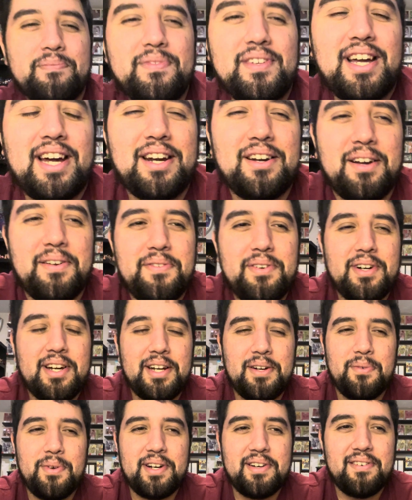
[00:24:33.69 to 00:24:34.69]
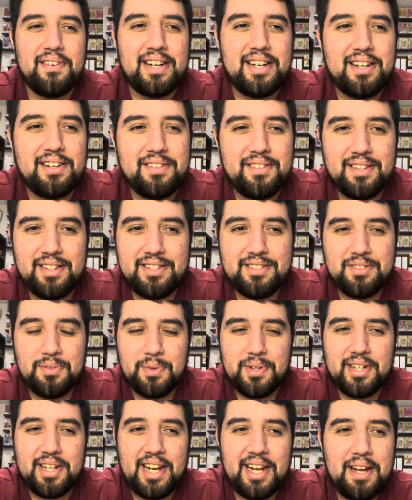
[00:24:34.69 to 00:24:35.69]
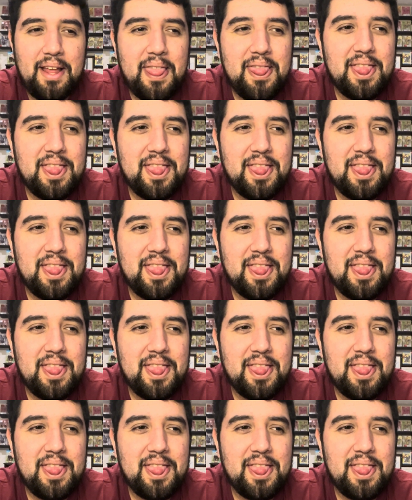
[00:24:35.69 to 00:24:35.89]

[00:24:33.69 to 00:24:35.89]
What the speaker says: I don't know. I feel kind of weird right now. This is a weird day.